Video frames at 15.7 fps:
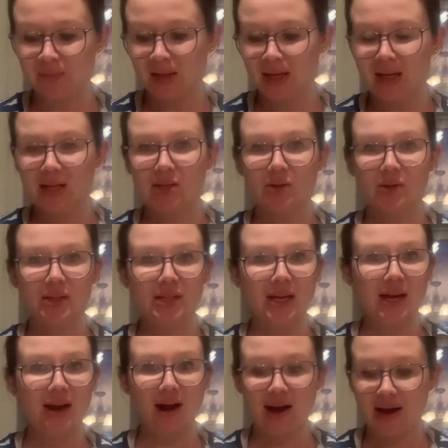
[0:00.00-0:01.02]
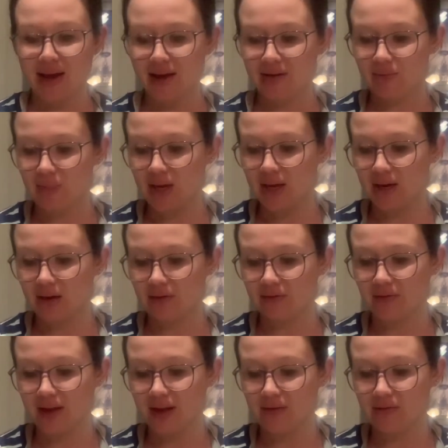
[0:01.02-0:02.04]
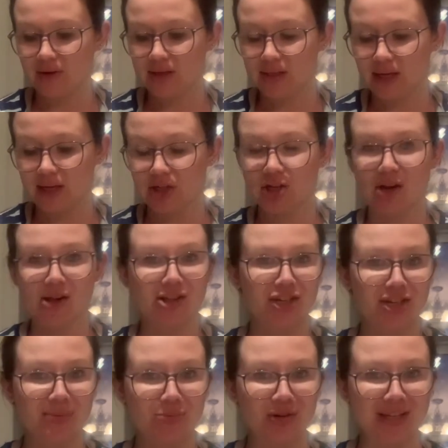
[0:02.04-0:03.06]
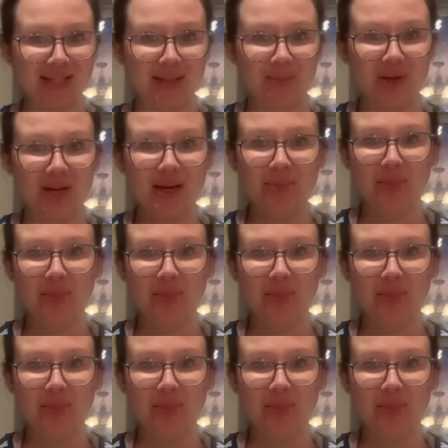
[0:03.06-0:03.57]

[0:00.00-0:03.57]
So today I have made our favorite chocolate chip recipe,